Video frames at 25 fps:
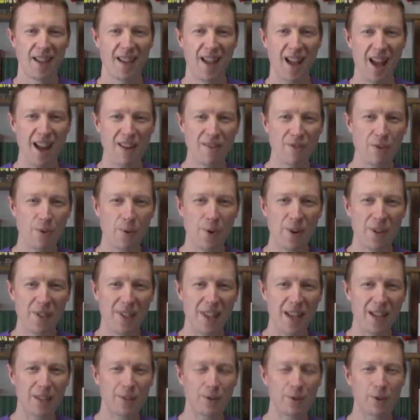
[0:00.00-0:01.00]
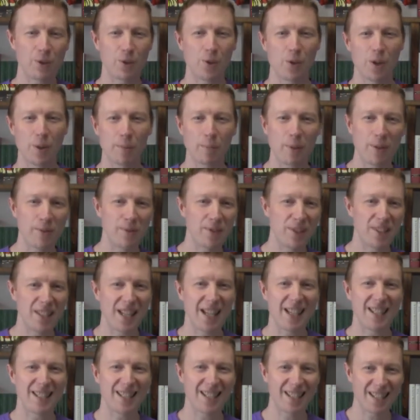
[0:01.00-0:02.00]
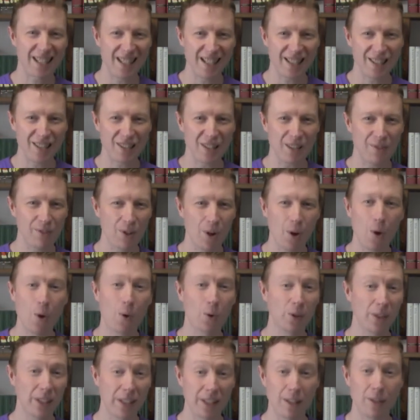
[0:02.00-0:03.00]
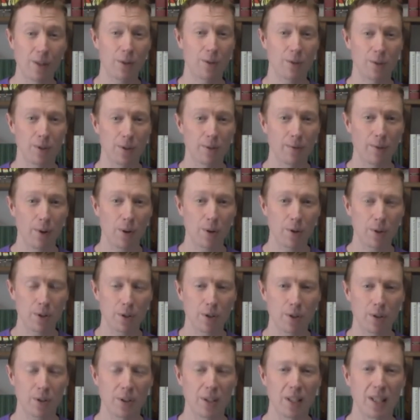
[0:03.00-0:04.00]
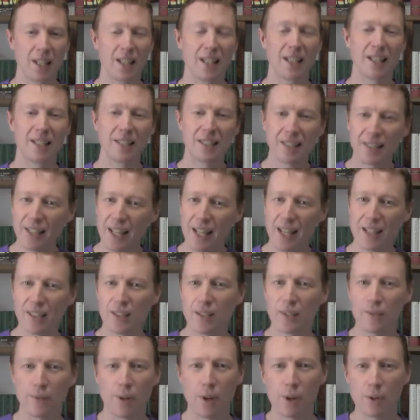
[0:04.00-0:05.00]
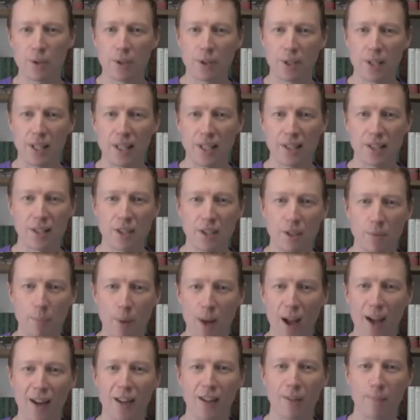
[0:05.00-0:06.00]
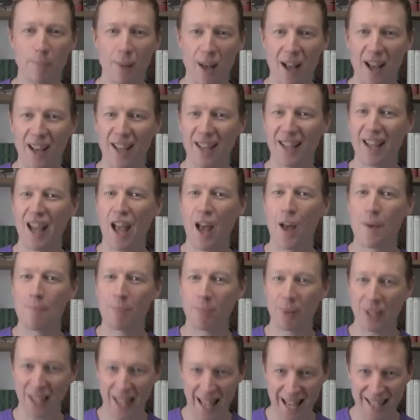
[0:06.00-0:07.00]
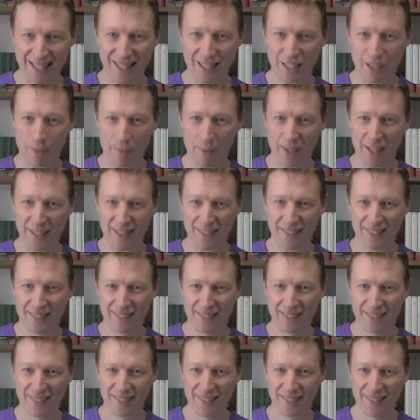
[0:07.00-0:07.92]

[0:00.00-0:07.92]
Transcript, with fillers: Hi, everyone. Thanks for joining me for day six of the Holy Heroes devotional. Today's devotion is inspired by Plastic Man.